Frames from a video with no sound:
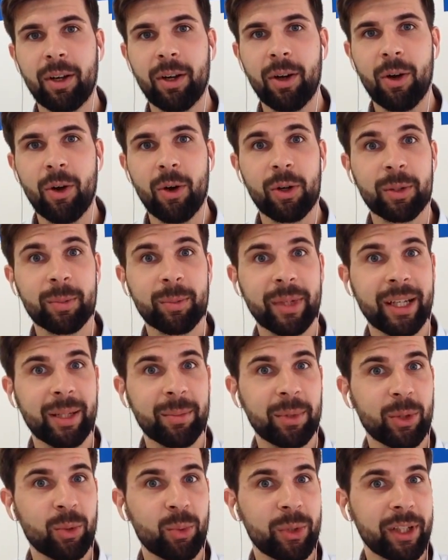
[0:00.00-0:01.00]
Or
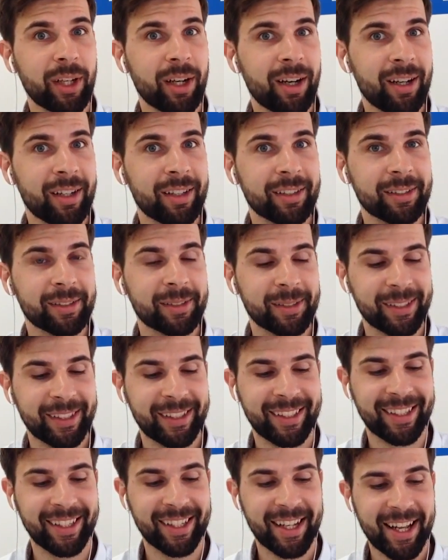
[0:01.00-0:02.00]
maybe we are.
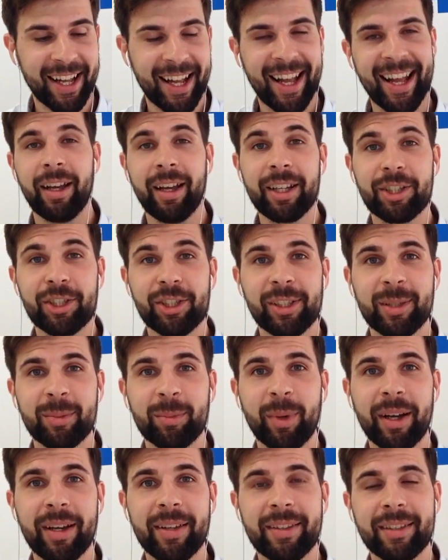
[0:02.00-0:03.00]
Actually,
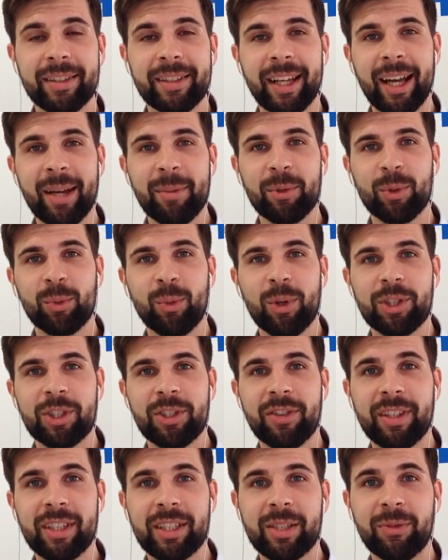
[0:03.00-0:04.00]
by the time you watch
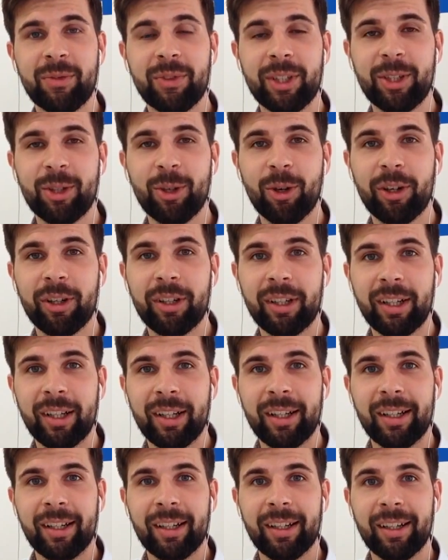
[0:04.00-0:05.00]
this video,
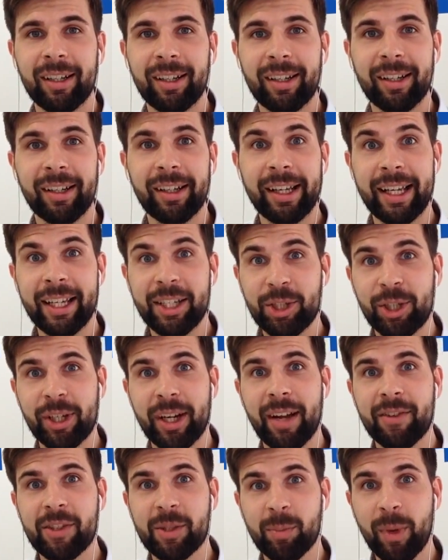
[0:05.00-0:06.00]

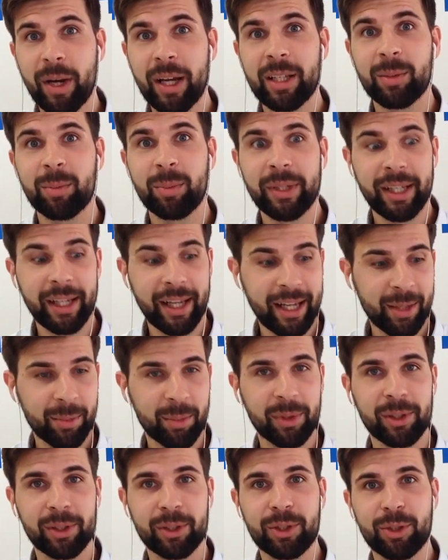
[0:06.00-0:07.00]
Ahrefs might be
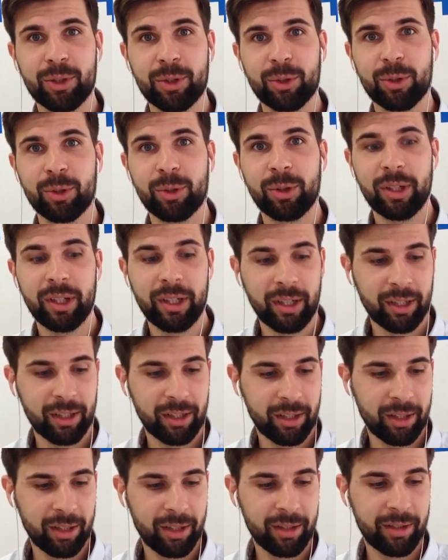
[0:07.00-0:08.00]
able to
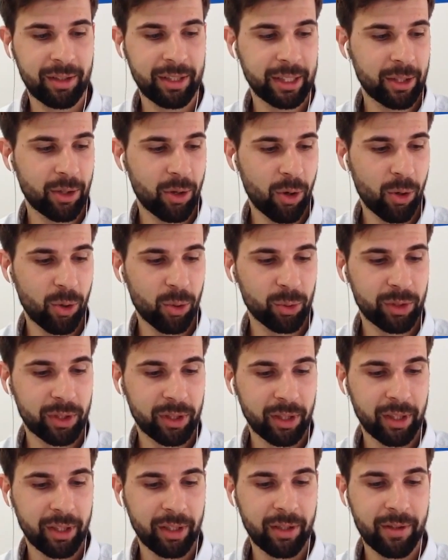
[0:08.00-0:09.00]
decode
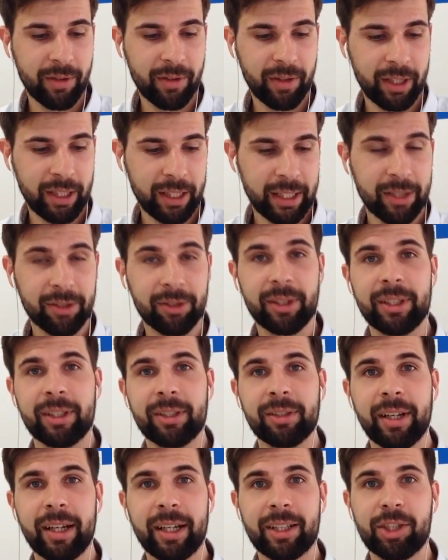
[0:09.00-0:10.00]
the
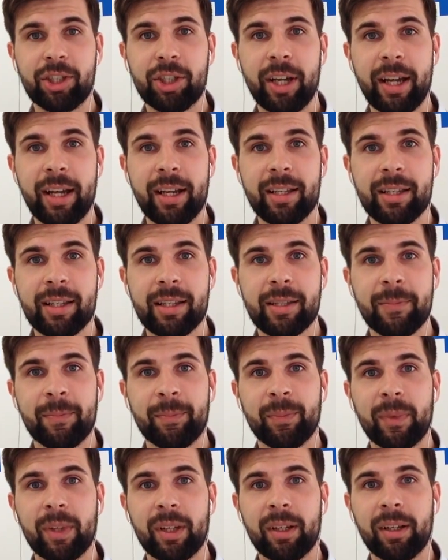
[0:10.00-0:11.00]
redirect chains.
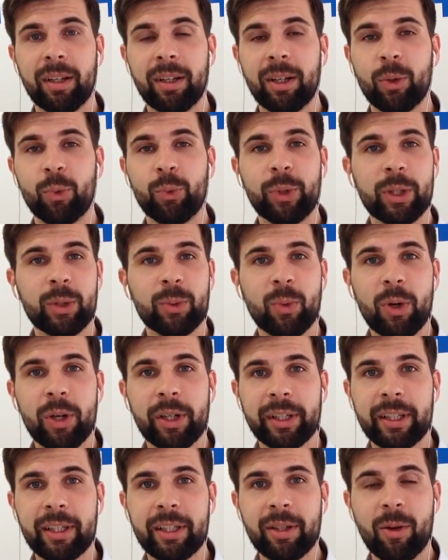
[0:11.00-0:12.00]
We're
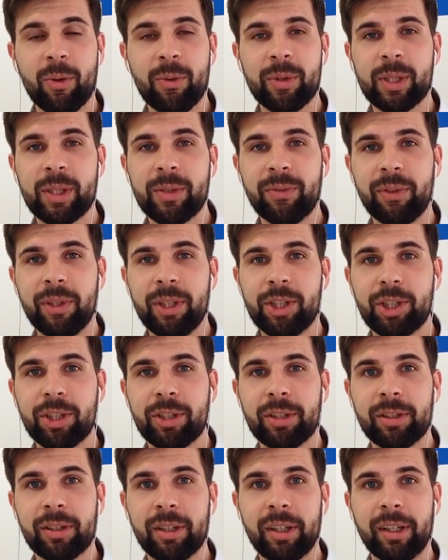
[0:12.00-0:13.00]
working on this
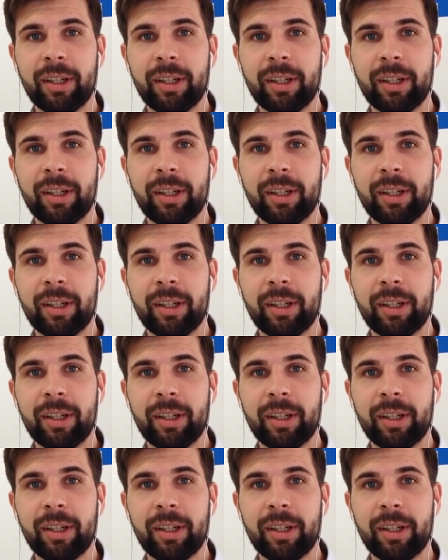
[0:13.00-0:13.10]
feature